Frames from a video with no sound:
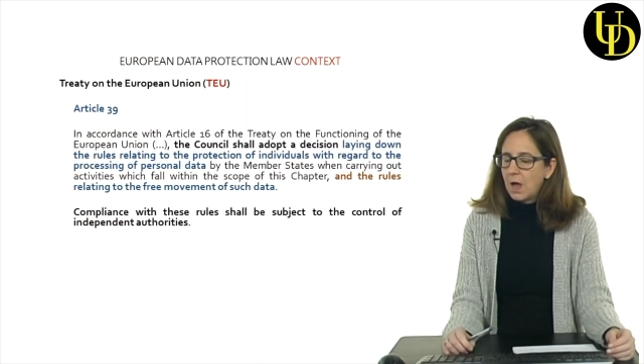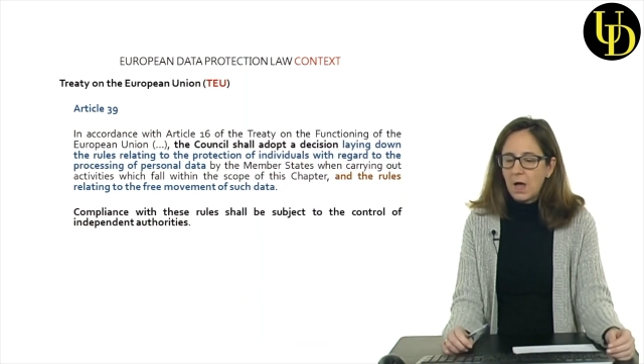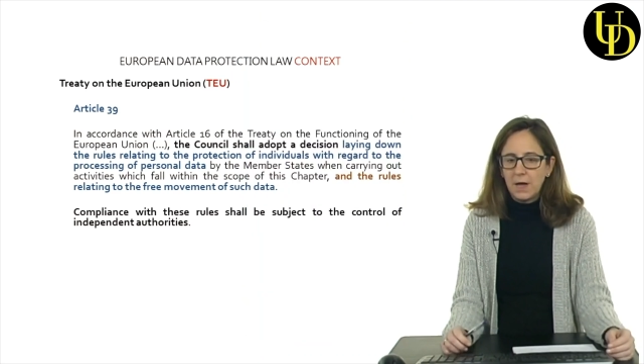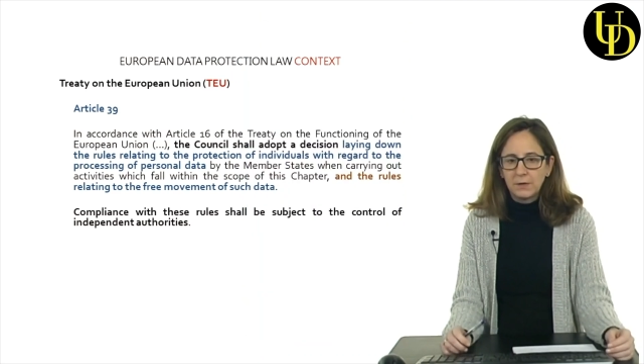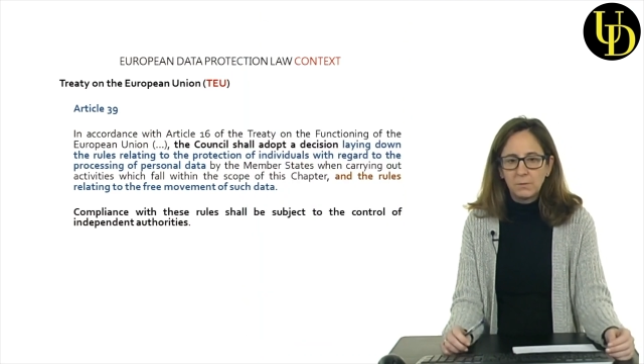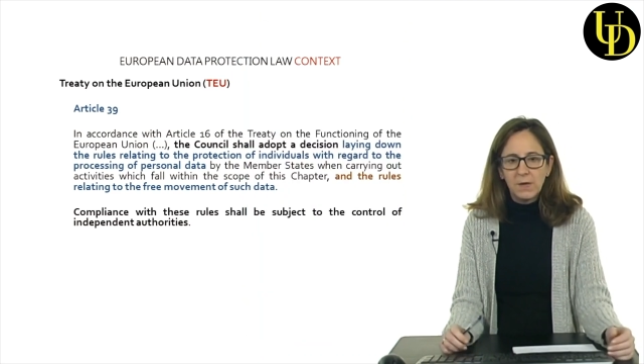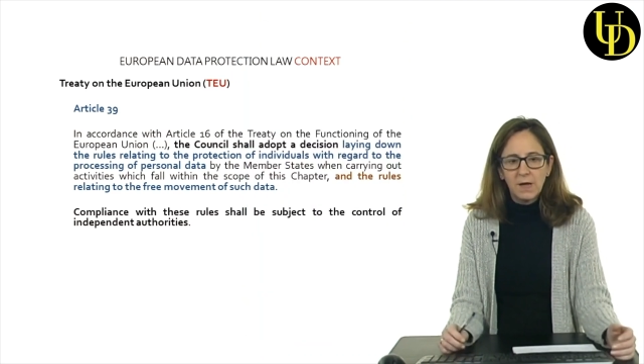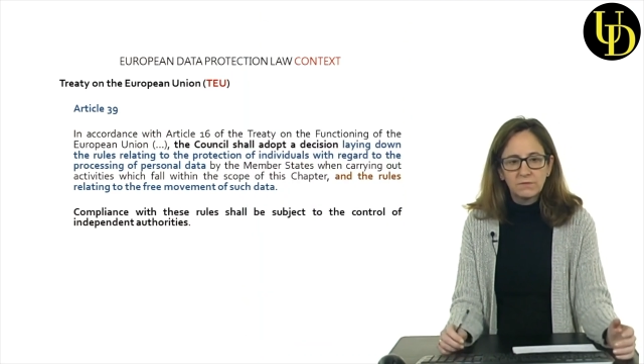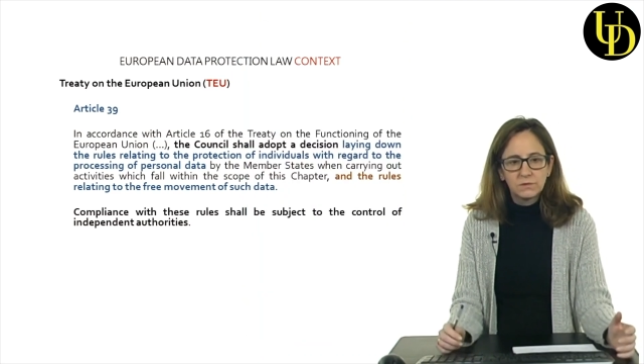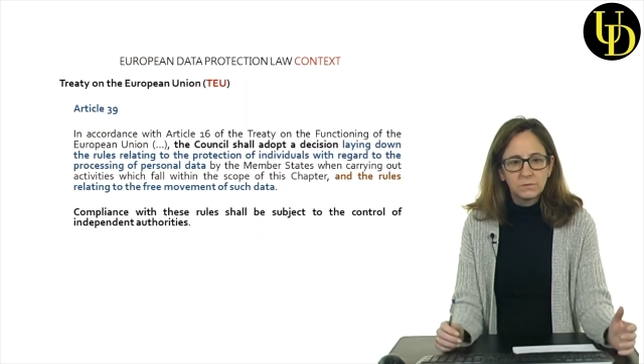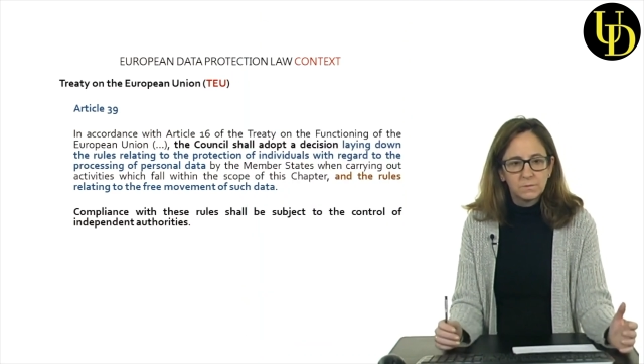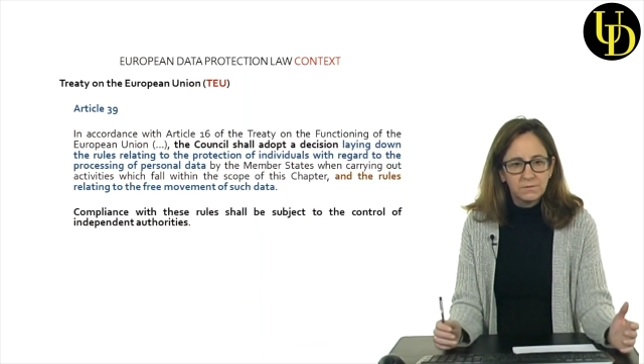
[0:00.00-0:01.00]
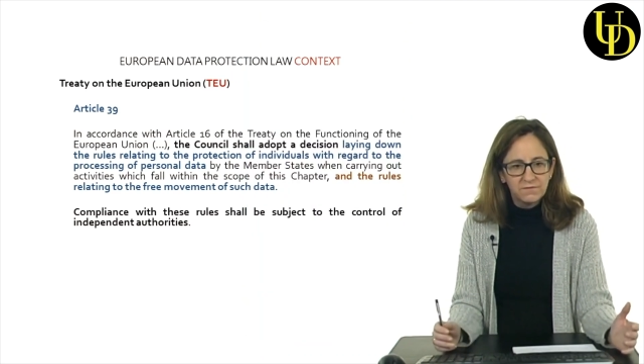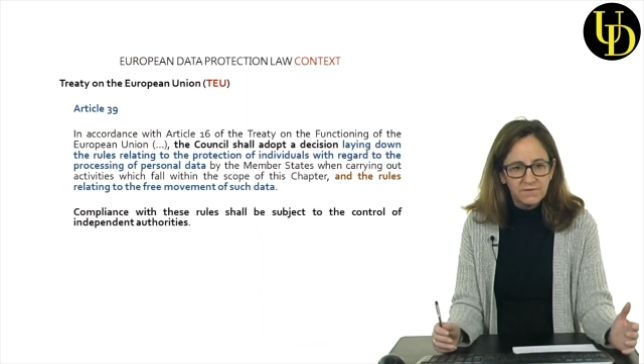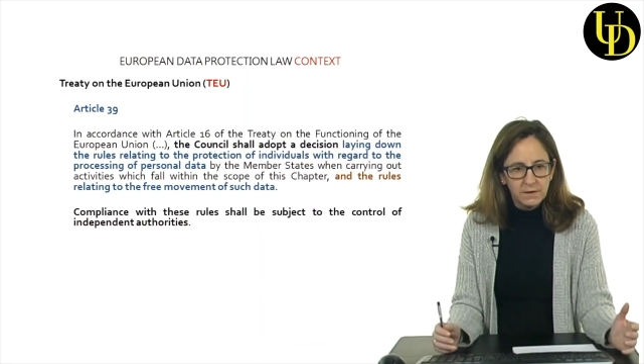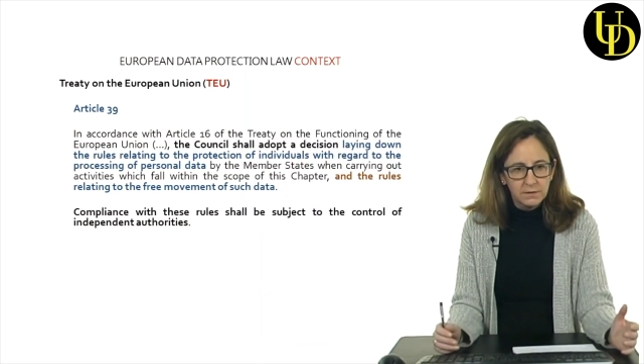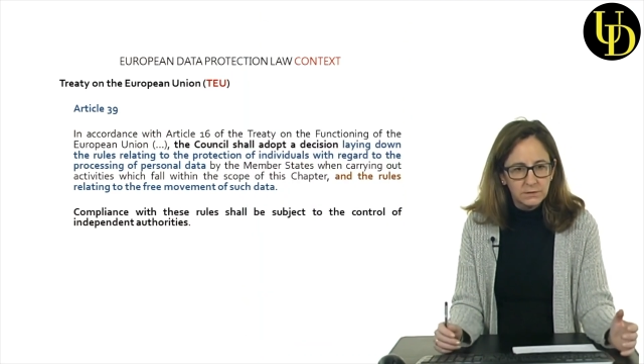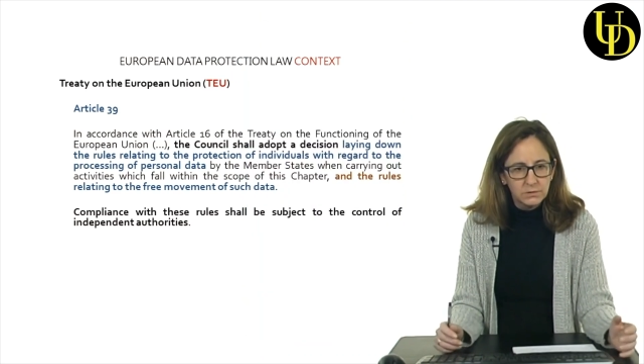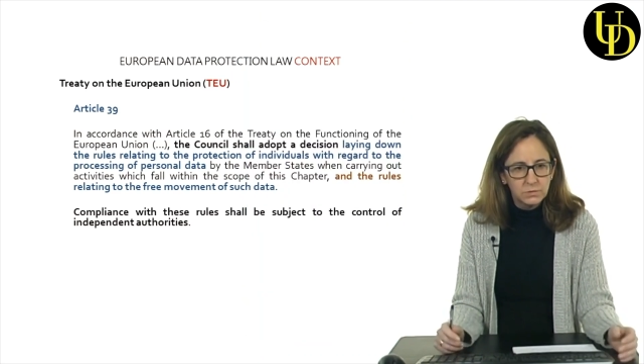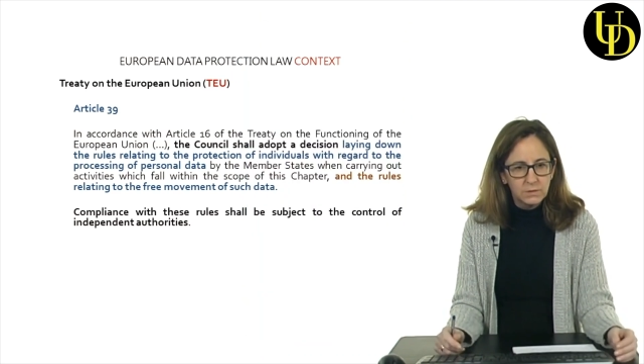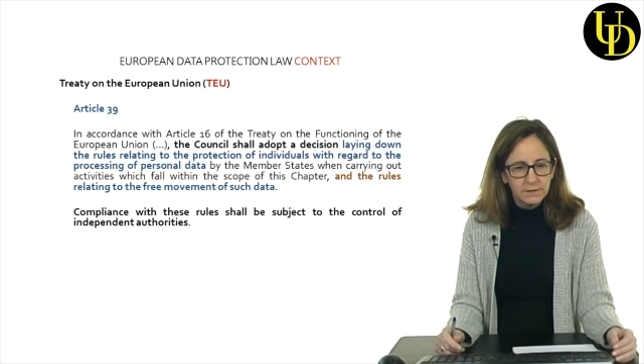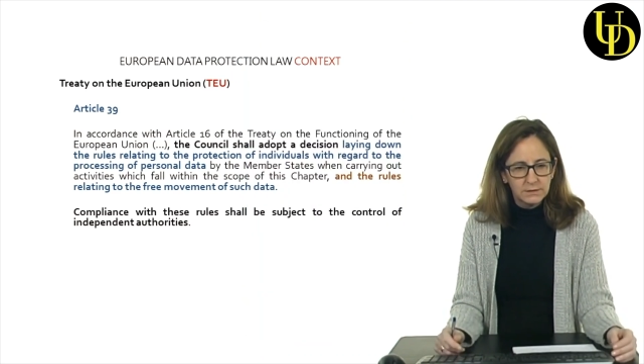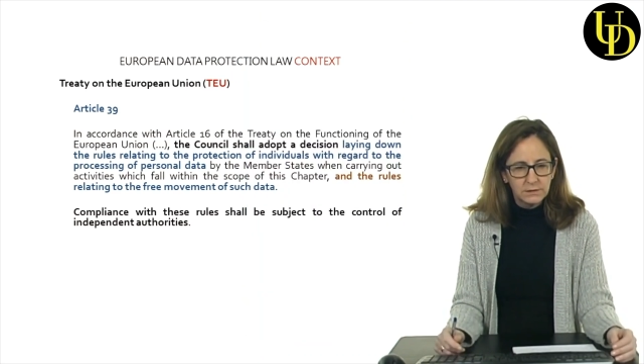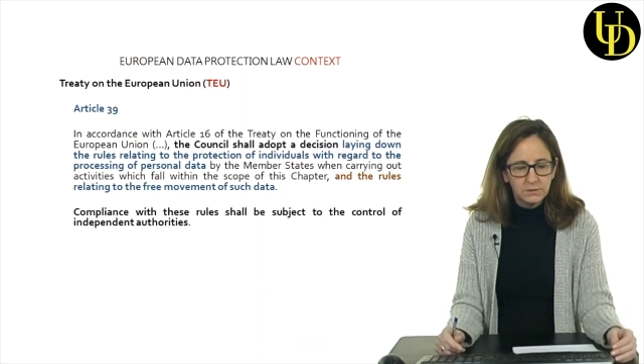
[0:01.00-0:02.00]
and we have to refer to
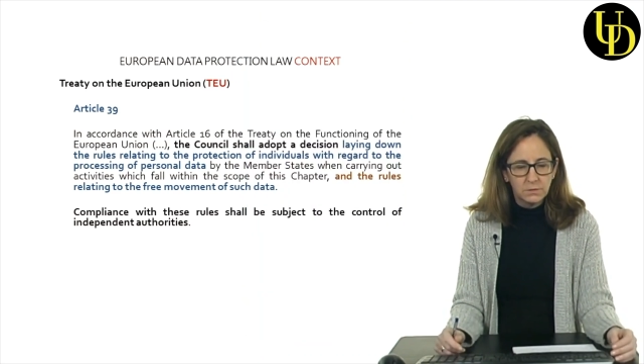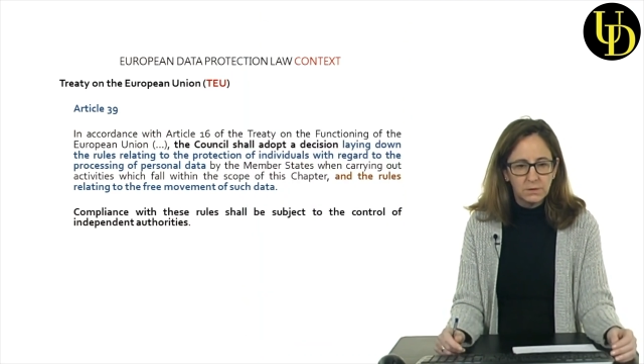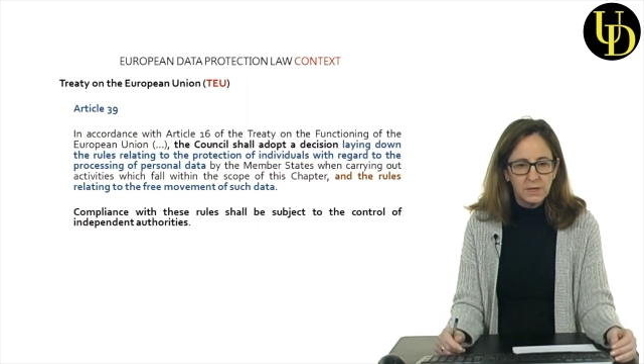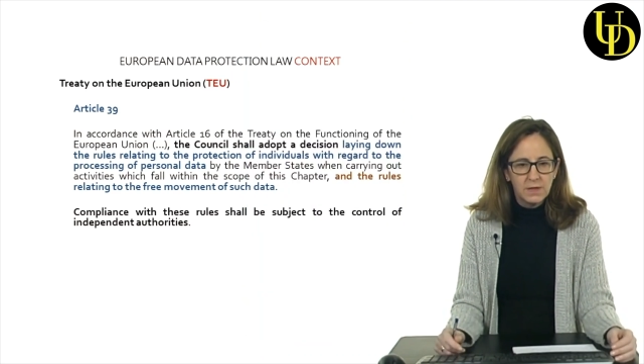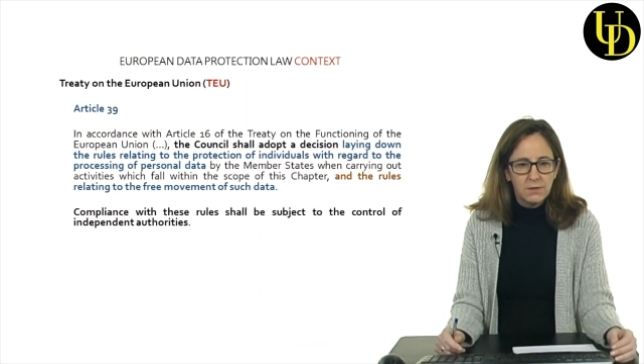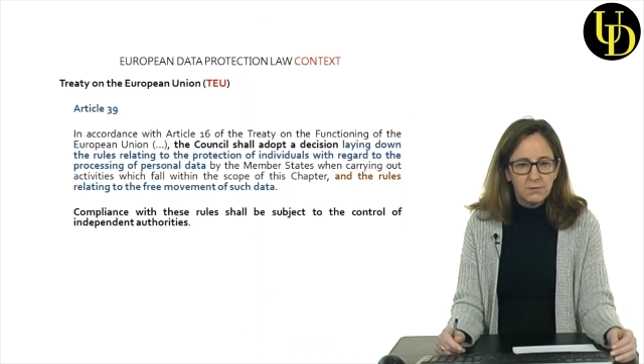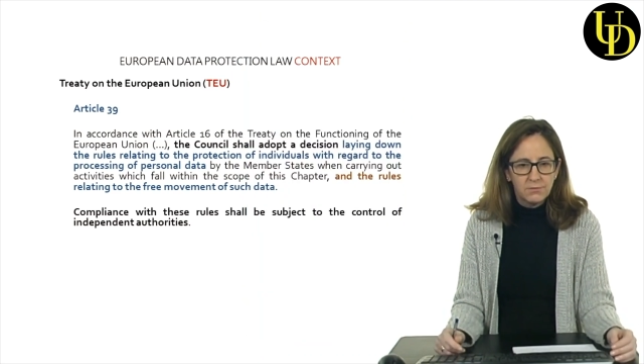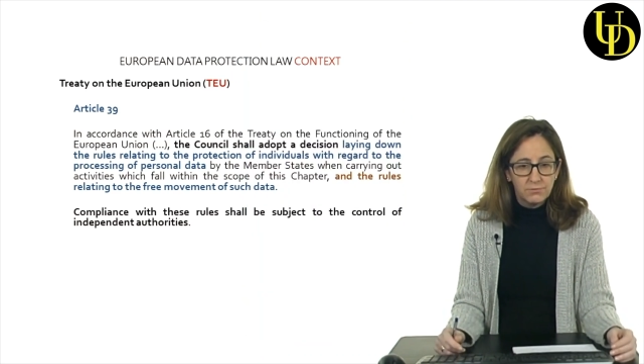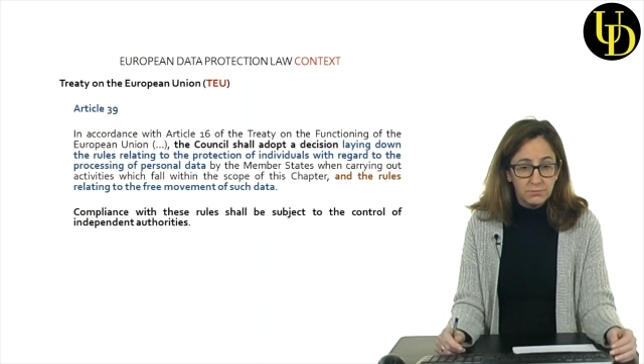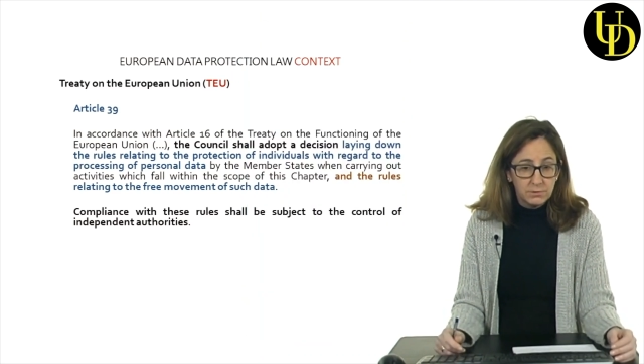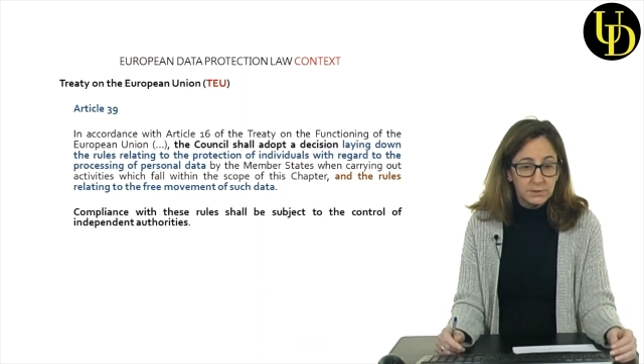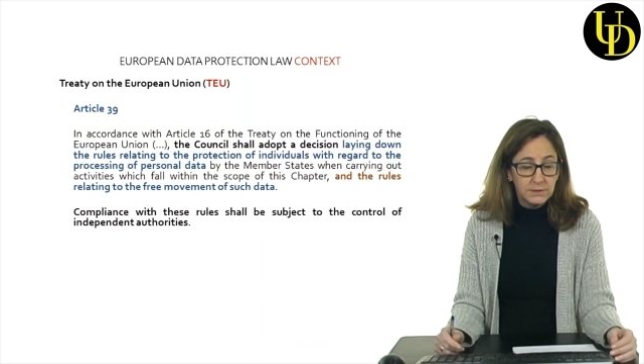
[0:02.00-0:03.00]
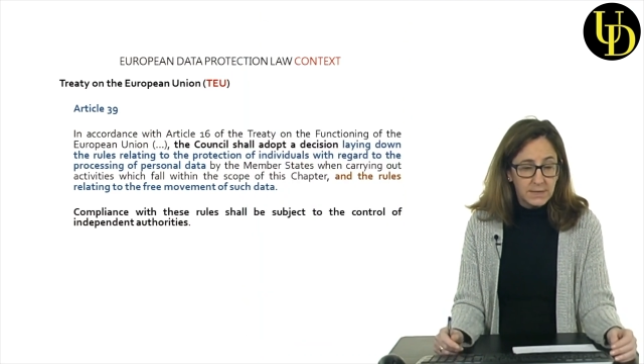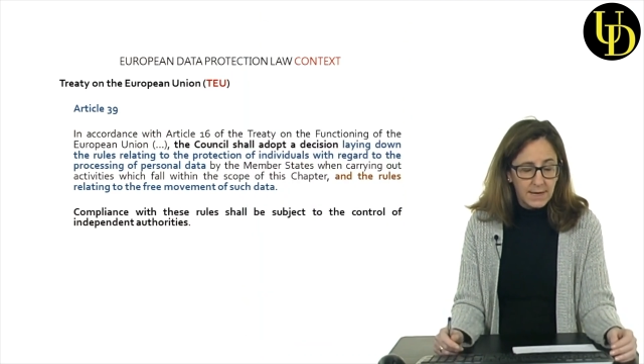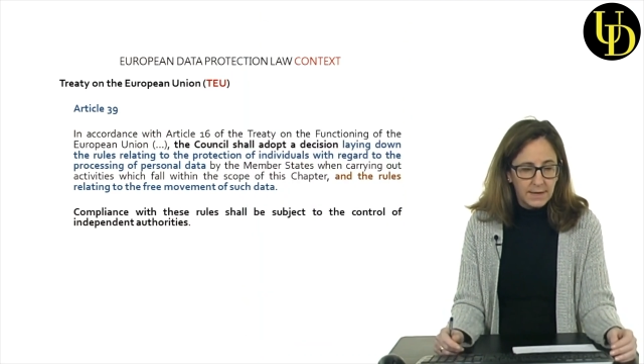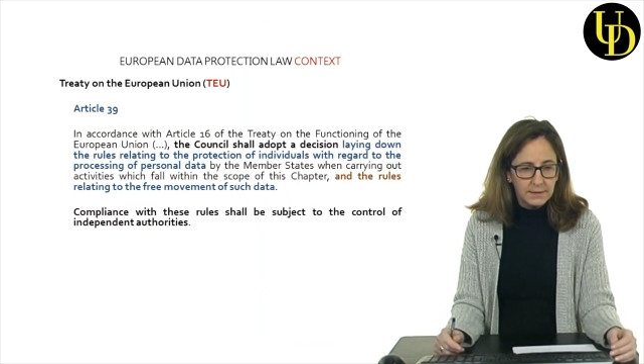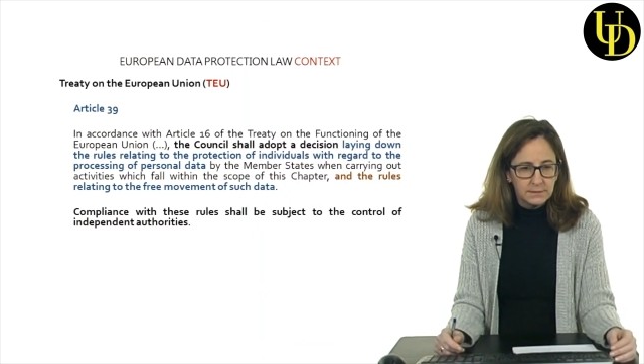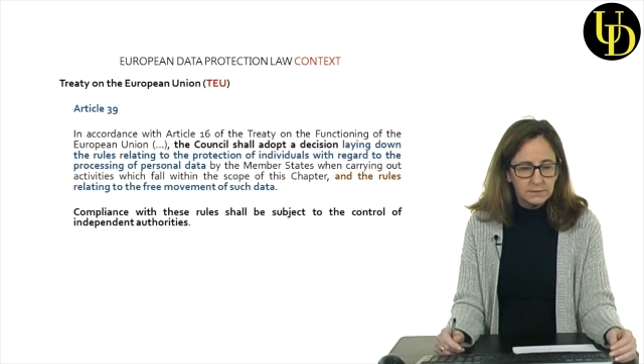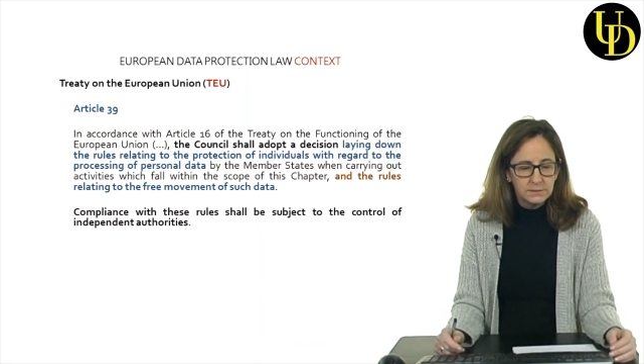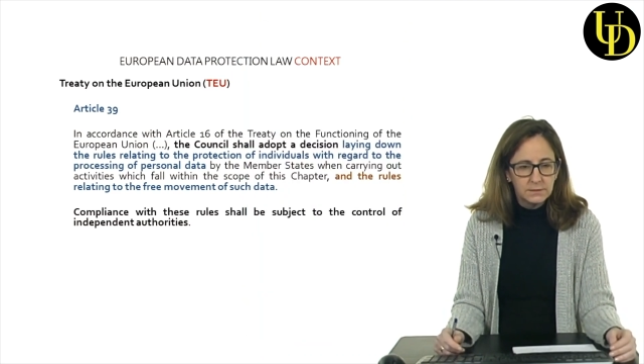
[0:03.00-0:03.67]
Article 39